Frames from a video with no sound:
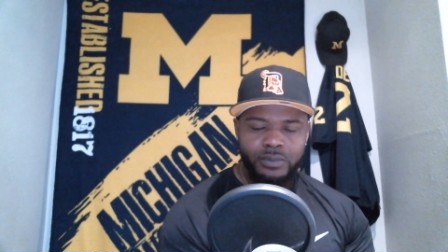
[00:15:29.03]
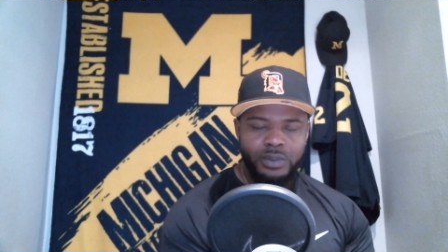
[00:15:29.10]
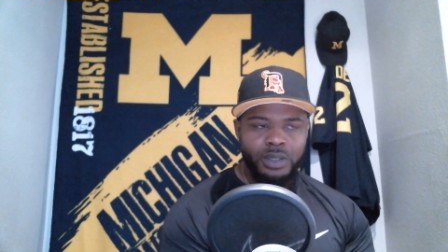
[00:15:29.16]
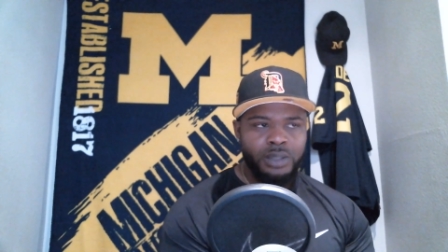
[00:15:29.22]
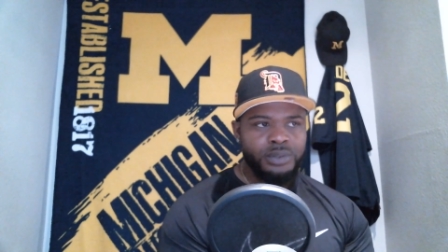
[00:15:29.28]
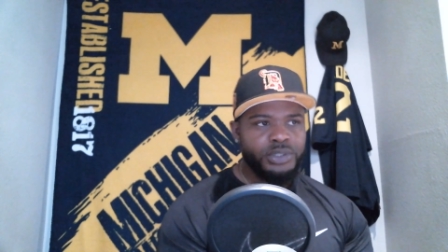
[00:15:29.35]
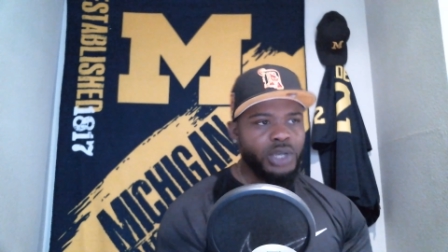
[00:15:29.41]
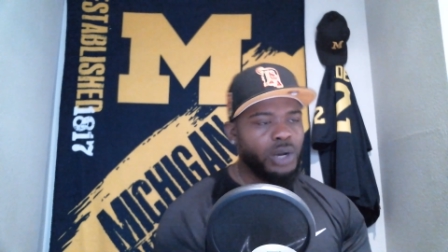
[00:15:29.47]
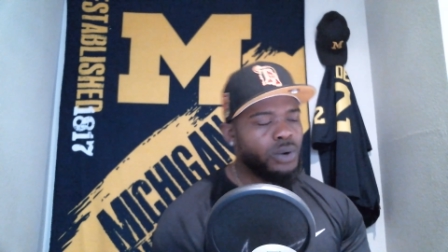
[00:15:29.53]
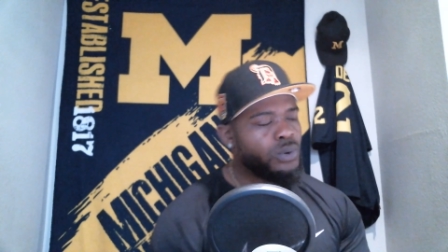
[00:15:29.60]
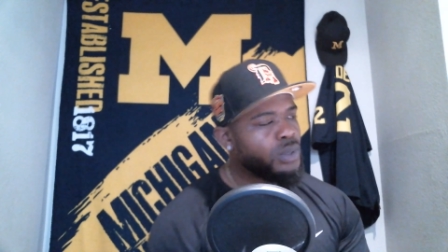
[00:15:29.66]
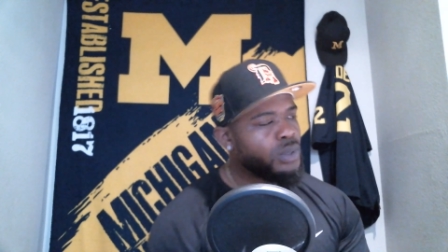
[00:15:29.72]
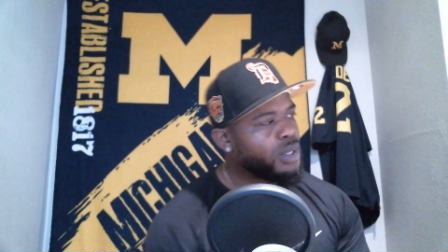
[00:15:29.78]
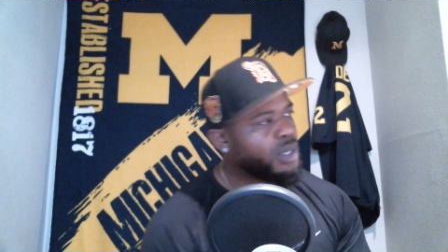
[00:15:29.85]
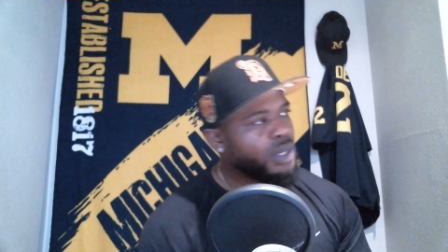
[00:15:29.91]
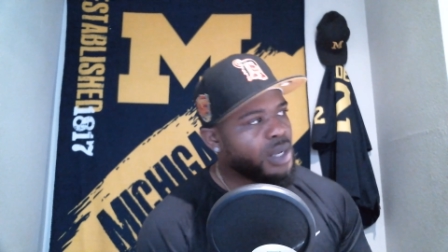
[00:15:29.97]
So
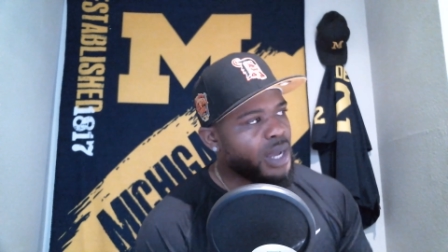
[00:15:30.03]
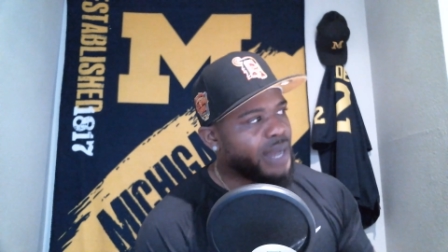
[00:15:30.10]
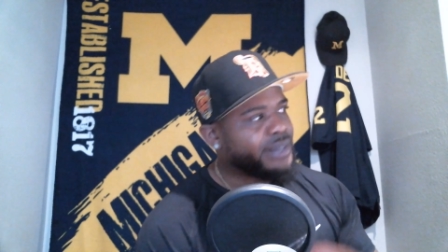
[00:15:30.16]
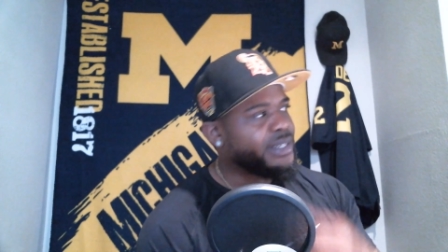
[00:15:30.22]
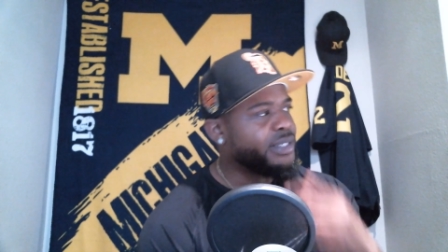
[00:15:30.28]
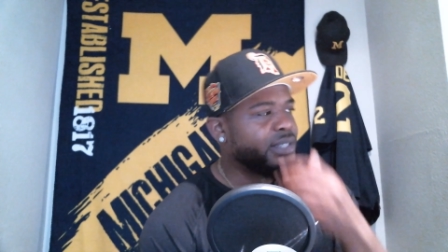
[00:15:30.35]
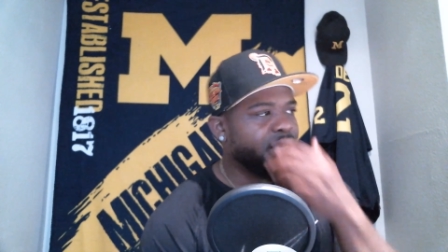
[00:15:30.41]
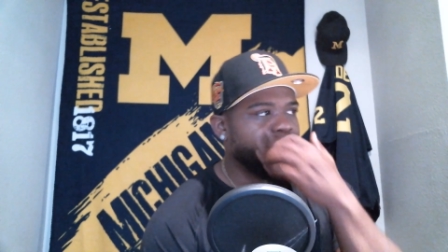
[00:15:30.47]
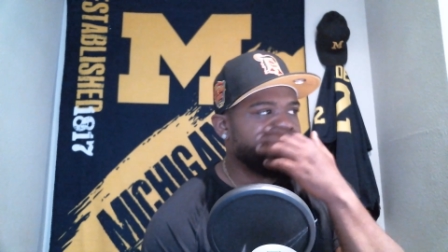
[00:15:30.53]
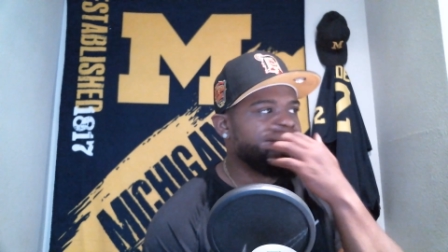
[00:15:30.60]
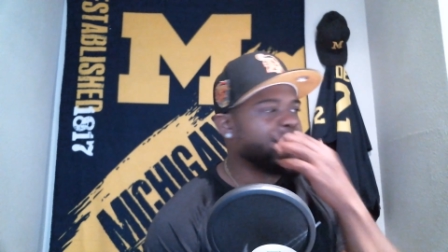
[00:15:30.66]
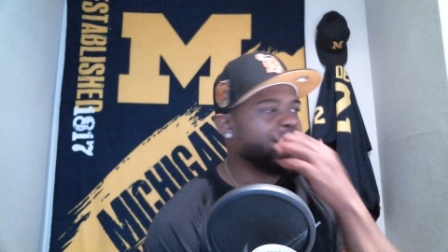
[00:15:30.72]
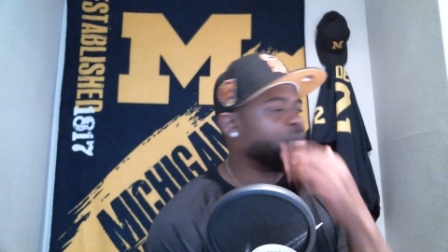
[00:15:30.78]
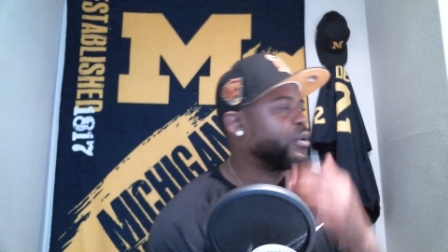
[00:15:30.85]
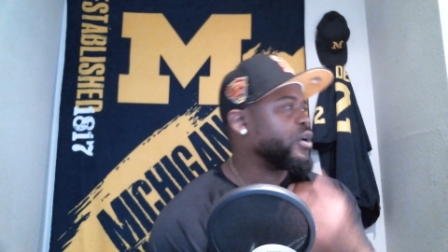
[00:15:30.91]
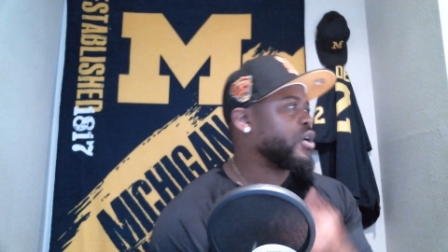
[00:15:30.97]
I just need
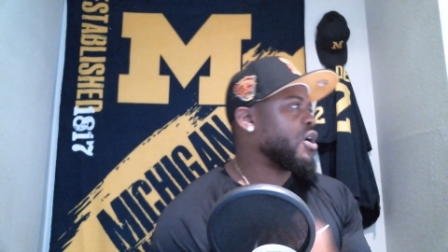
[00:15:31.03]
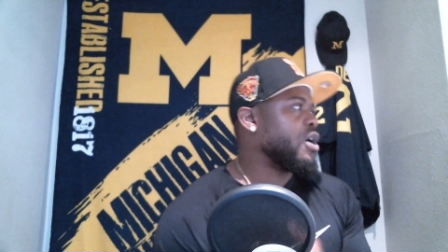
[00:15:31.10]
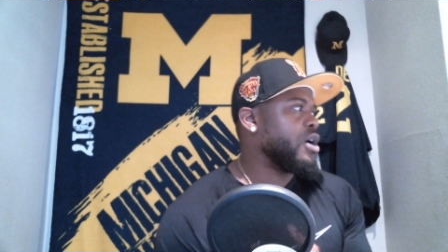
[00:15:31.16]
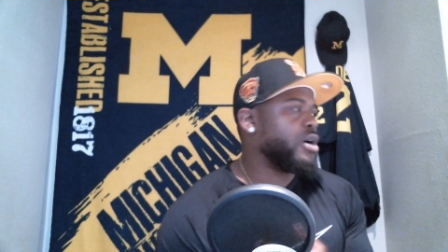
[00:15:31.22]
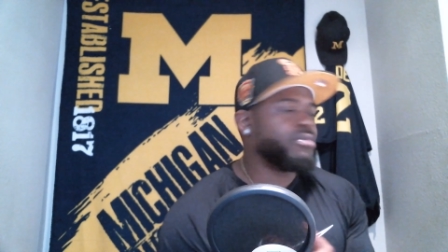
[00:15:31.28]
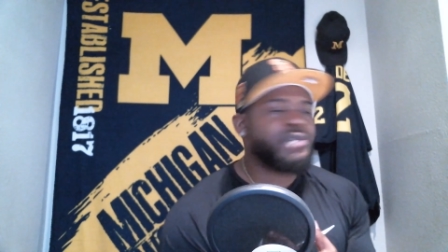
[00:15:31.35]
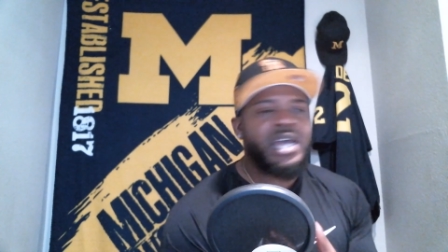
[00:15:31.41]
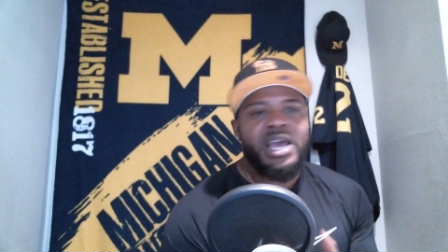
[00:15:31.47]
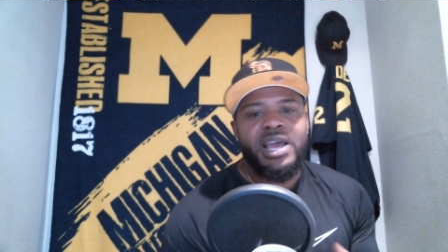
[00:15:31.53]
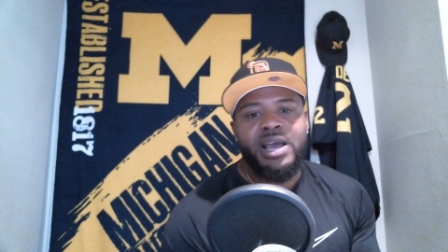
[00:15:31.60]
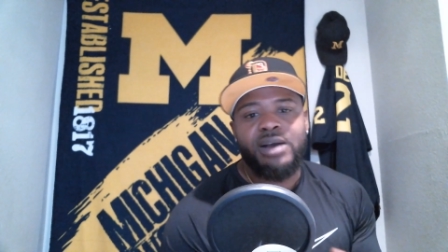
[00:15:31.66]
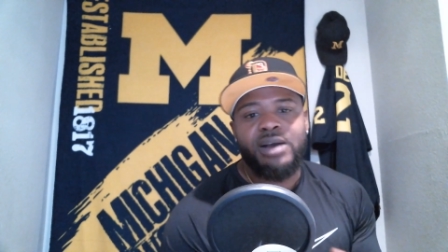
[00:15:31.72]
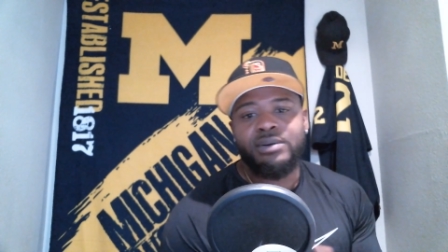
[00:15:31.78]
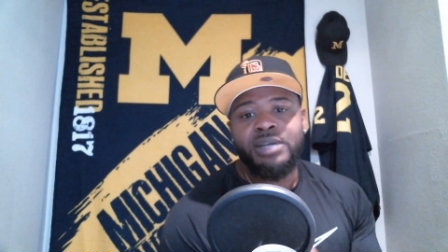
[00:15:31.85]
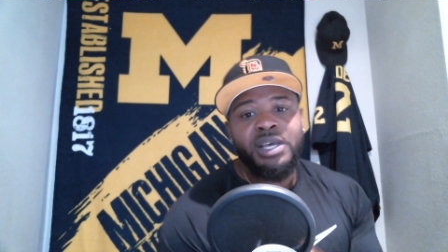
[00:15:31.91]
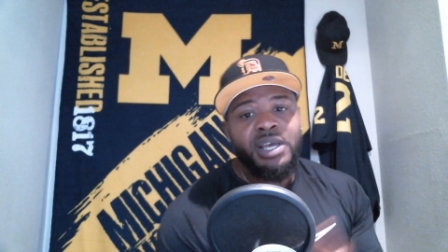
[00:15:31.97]
people to calm down